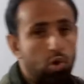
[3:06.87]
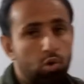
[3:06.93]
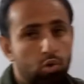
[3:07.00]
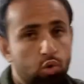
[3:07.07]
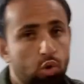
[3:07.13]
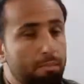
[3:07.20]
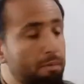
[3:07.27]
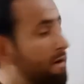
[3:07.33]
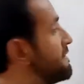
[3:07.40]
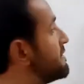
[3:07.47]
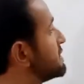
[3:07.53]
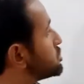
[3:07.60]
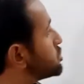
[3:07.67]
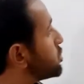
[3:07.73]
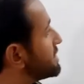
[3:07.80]
group.
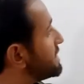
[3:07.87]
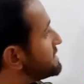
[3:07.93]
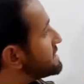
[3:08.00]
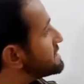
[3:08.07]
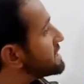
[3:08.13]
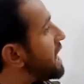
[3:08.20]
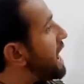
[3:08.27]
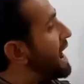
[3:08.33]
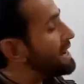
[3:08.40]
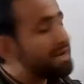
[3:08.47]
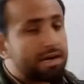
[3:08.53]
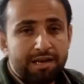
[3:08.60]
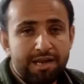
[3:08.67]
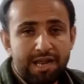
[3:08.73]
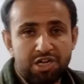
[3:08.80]
So this is
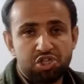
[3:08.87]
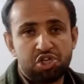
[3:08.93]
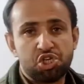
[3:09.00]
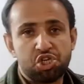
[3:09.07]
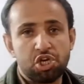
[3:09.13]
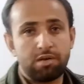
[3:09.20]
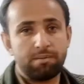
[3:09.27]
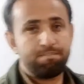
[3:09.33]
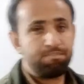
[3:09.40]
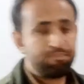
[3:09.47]
called nitration.